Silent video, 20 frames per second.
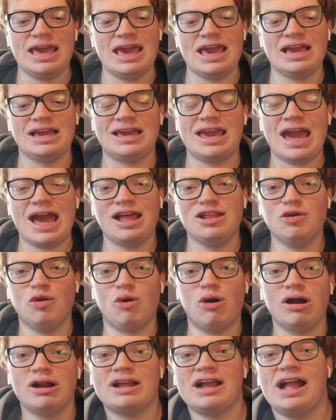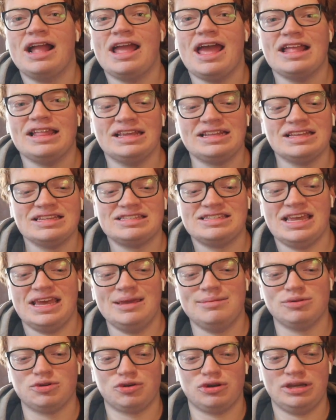and Cat Noir kinda had like the
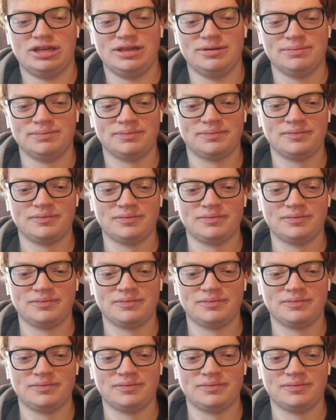same dream.